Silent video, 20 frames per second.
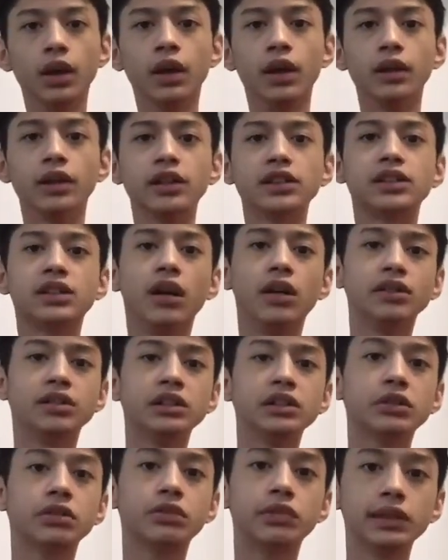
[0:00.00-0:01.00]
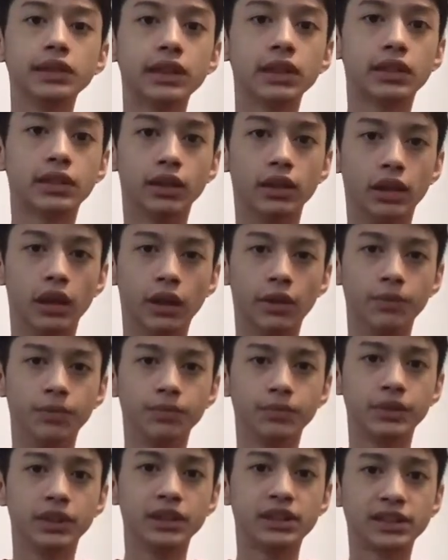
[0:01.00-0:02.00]
It is also critical
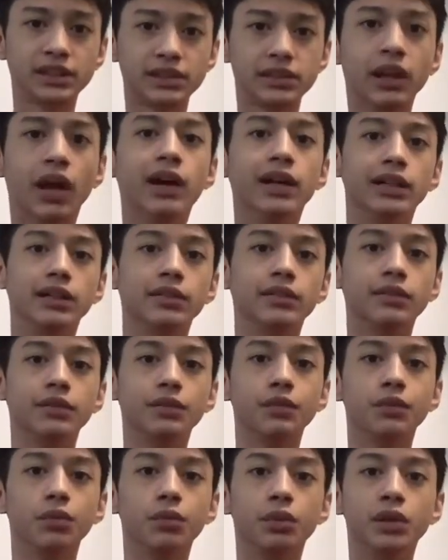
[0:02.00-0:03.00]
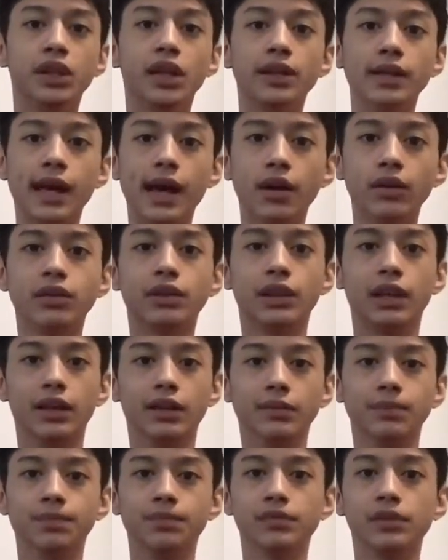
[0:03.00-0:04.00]
to start with an outline,
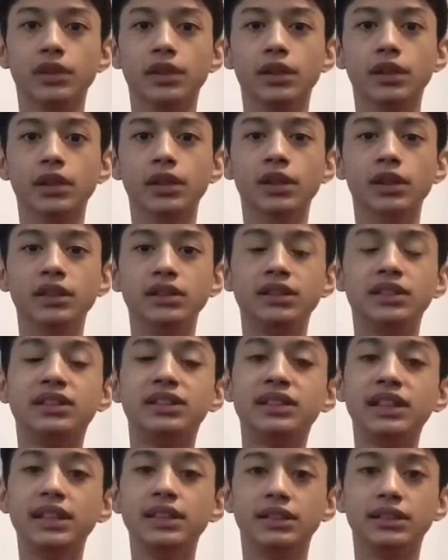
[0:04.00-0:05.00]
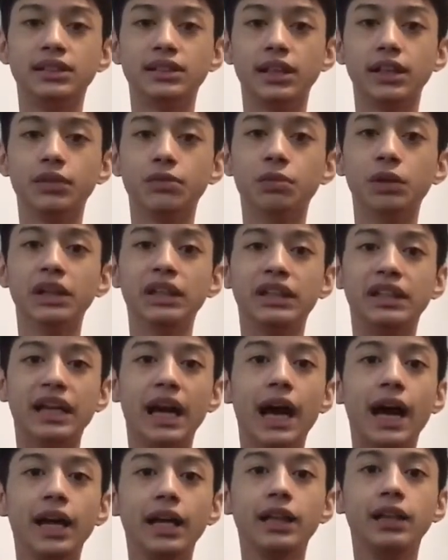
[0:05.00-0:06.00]
since it will
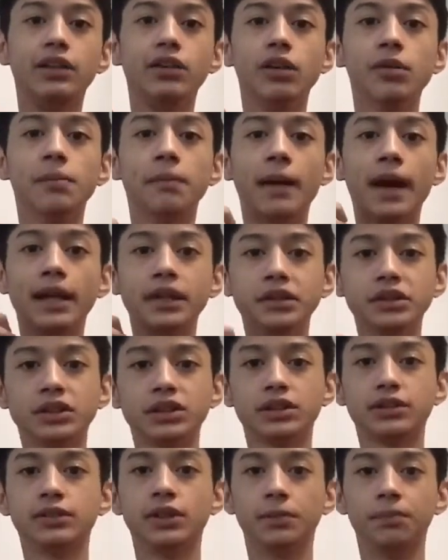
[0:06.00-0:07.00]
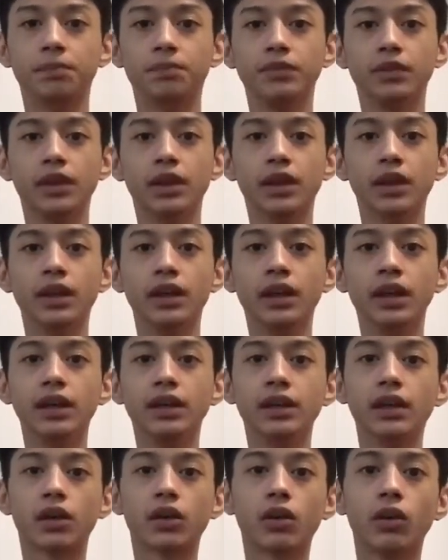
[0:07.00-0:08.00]
guide your manuscript in
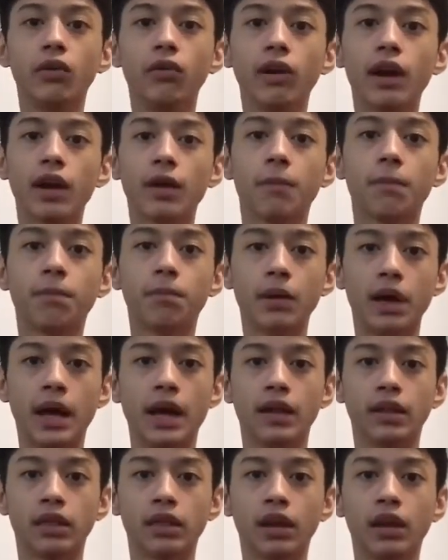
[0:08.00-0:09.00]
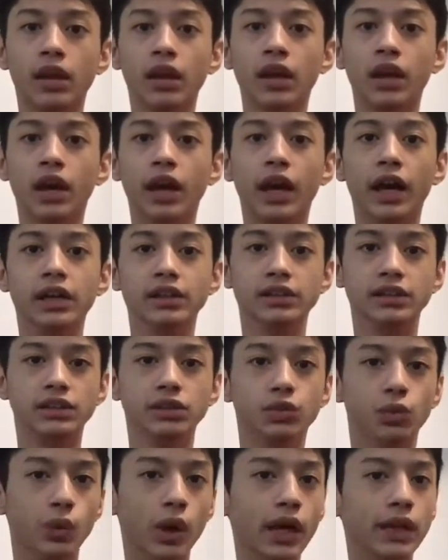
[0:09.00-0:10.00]
the correct path as
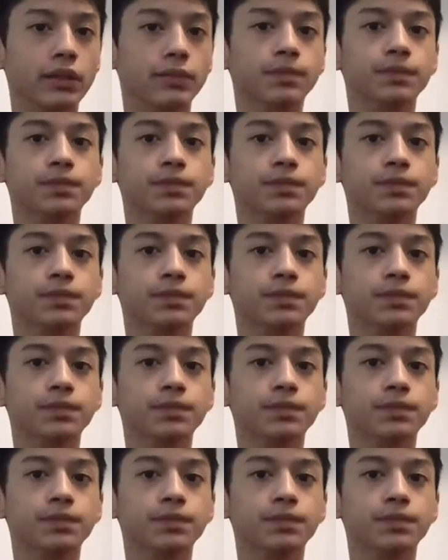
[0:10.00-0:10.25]
you write.